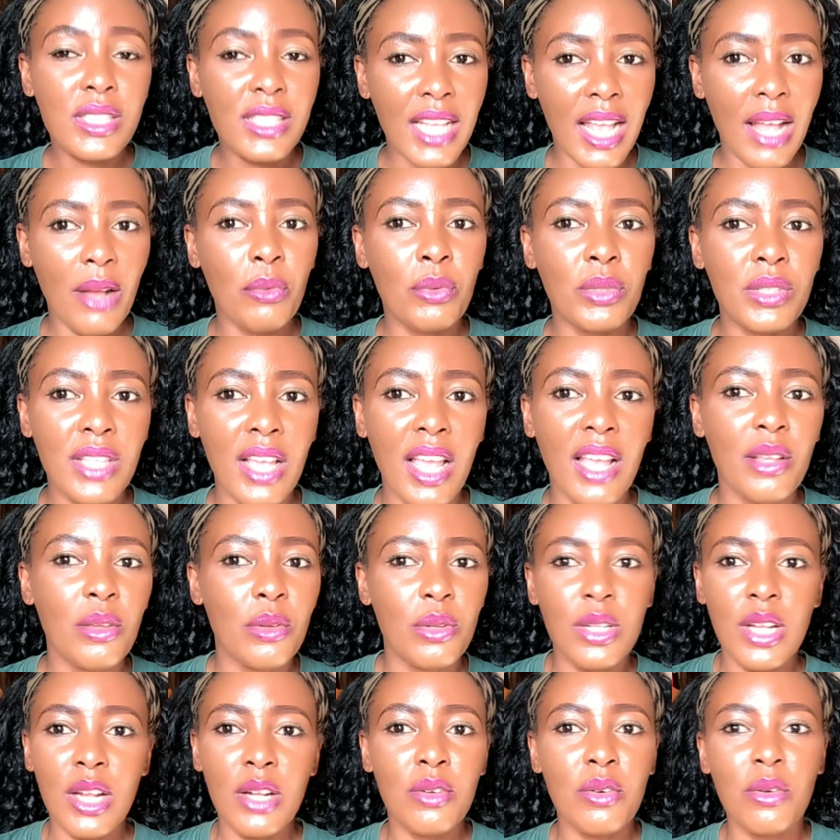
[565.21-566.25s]
that will tell
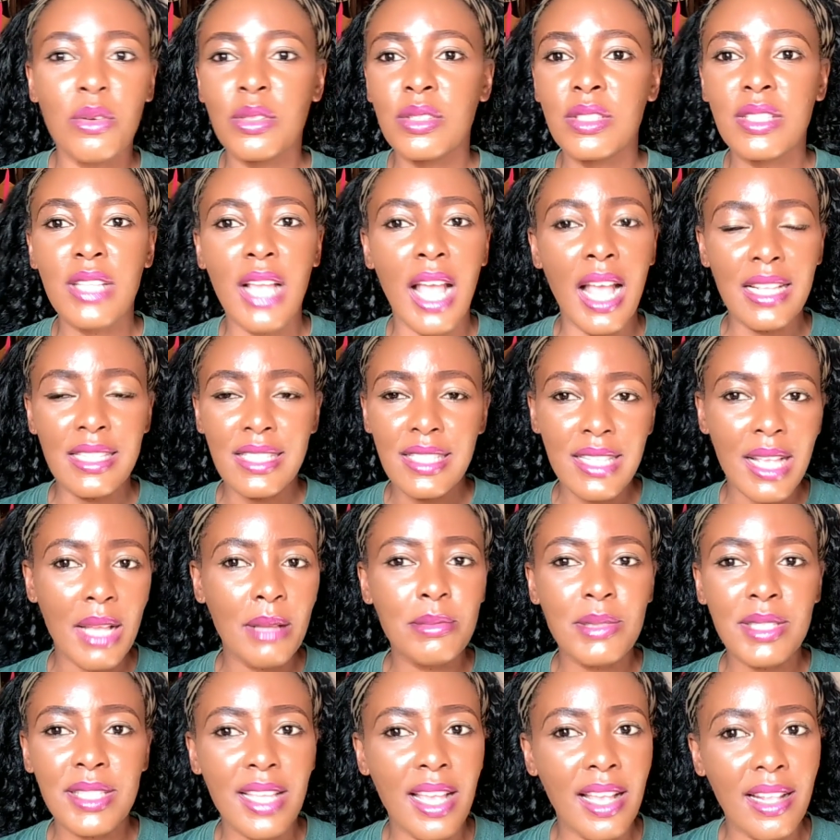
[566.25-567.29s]
you they don't
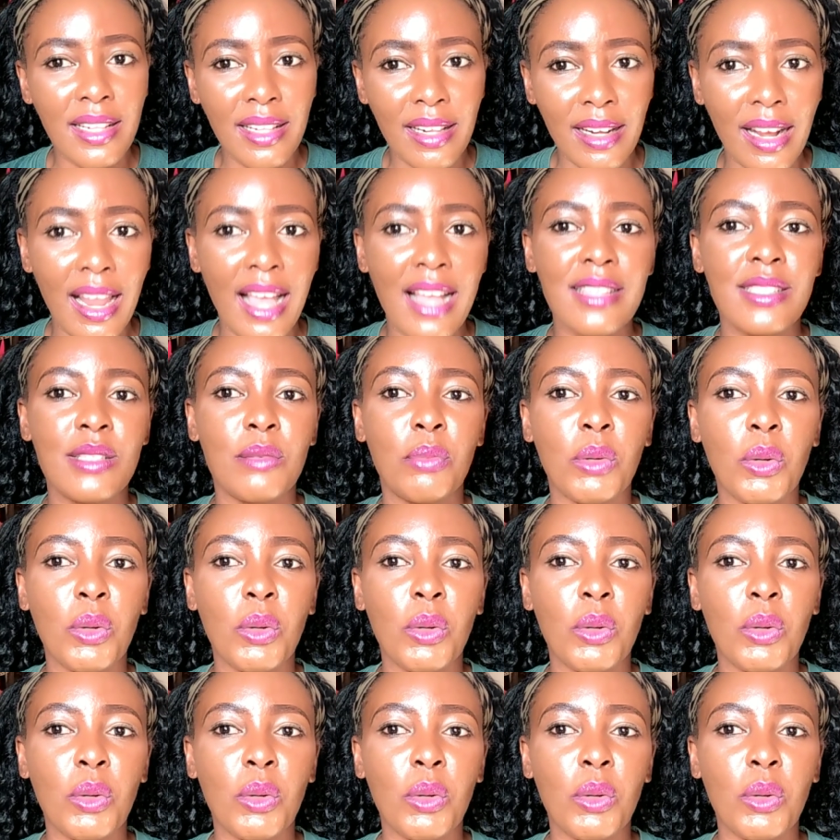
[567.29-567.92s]
accept 3rd class,